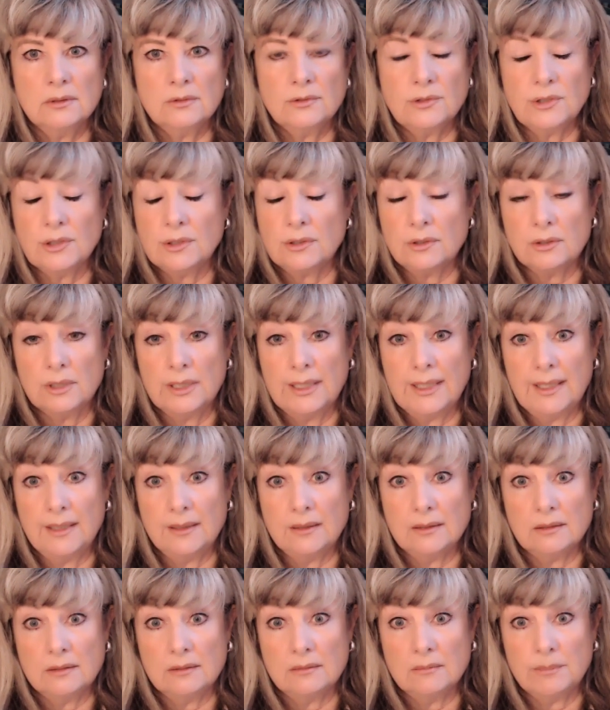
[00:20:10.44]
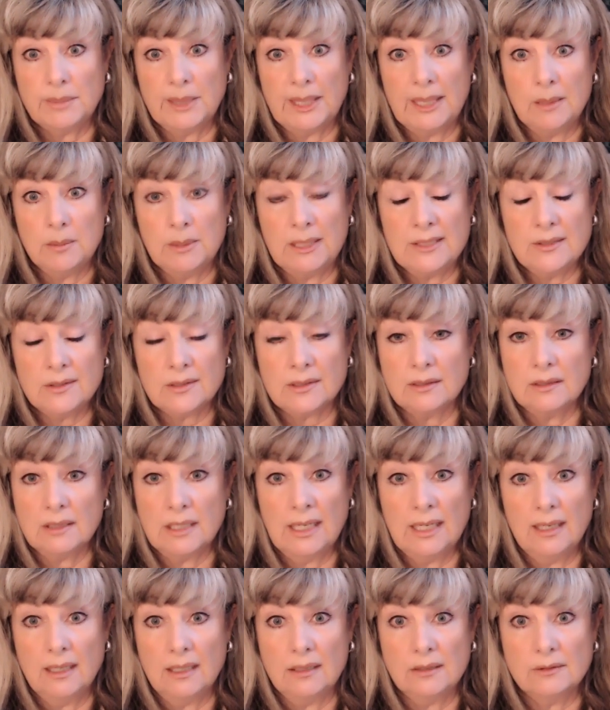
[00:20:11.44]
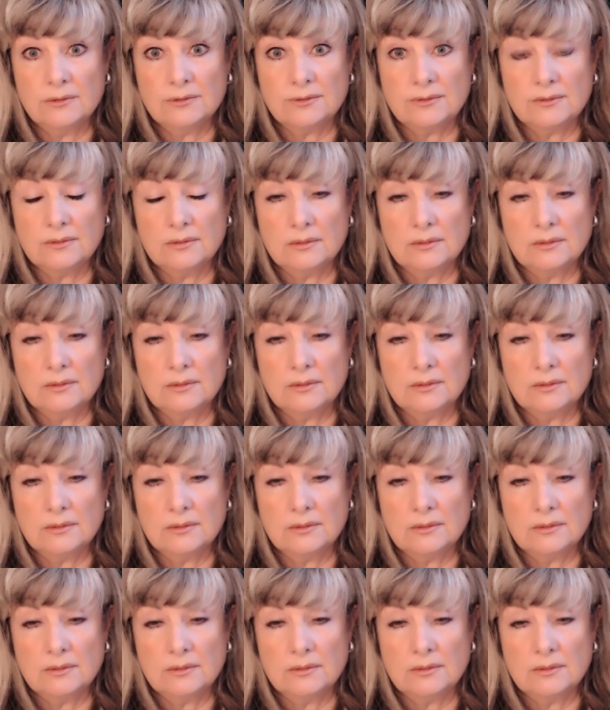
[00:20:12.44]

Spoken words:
to create babies and have